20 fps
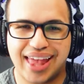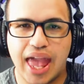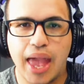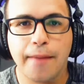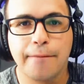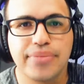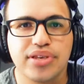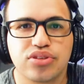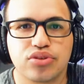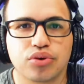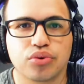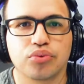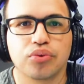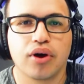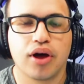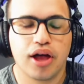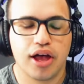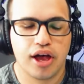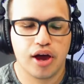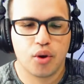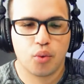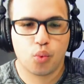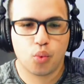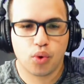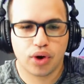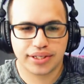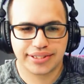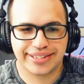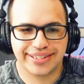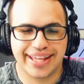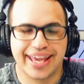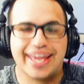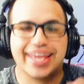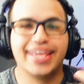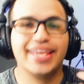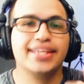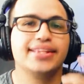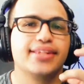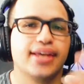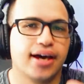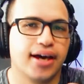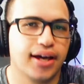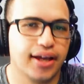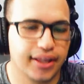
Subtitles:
episode, was the heat